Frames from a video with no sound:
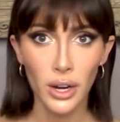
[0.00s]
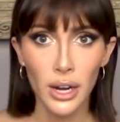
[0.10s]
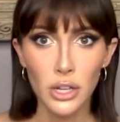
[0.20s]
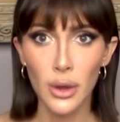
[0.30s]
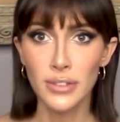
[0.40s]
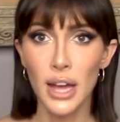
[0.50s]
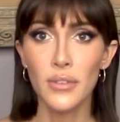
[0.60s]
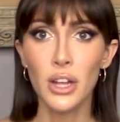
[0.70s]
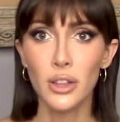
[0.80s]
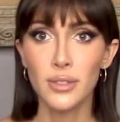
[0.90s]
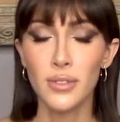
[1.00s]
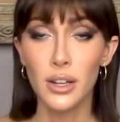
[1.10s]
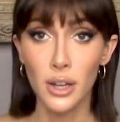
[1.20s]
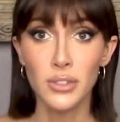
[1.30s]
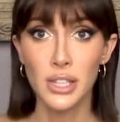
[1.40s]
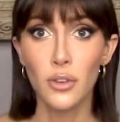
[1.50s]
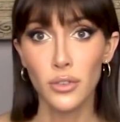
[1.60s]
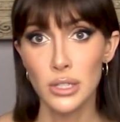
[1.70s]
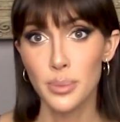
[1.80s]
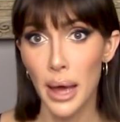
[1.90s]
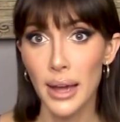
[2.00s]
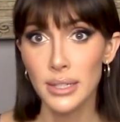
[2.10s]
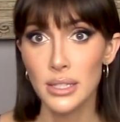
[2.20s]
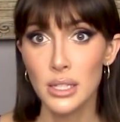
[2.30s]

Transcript: And you have to have enough, enough self respect